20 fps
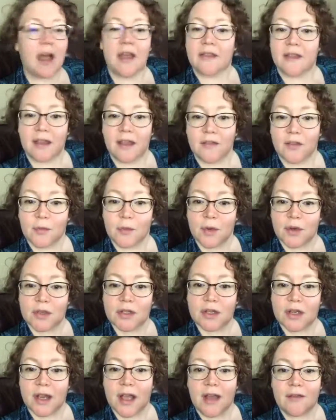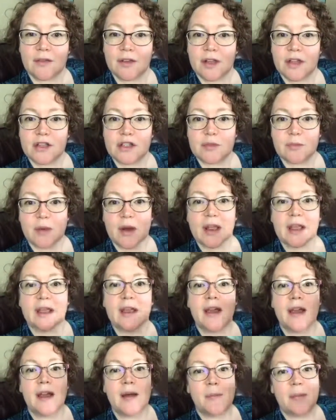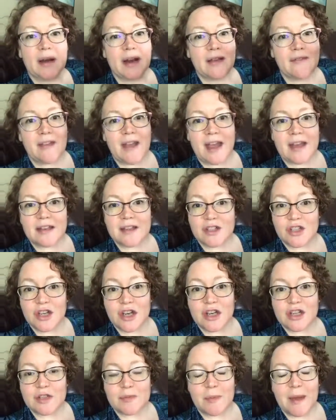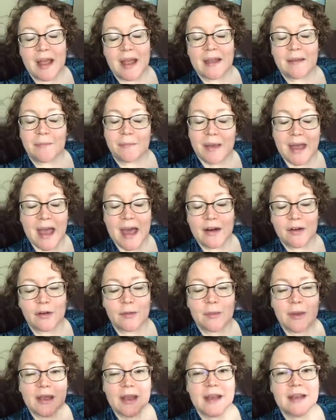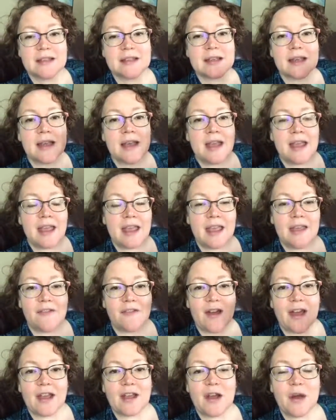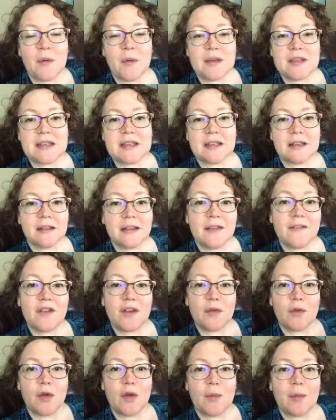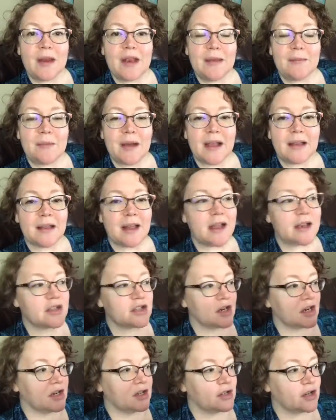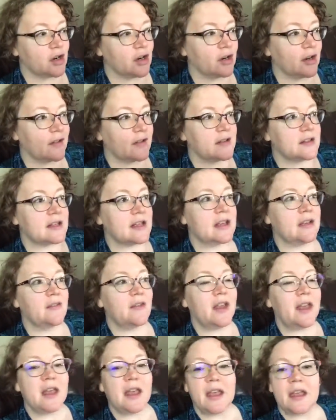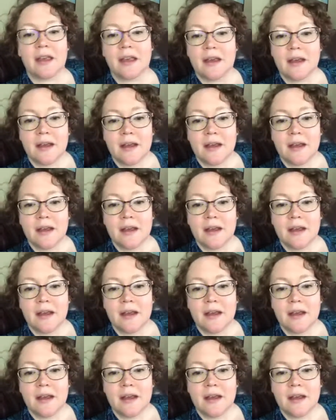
I think everyone should have a lunch break, but I've had to change my pattern because if I go into the living room and eat my lunch and turn on the TV,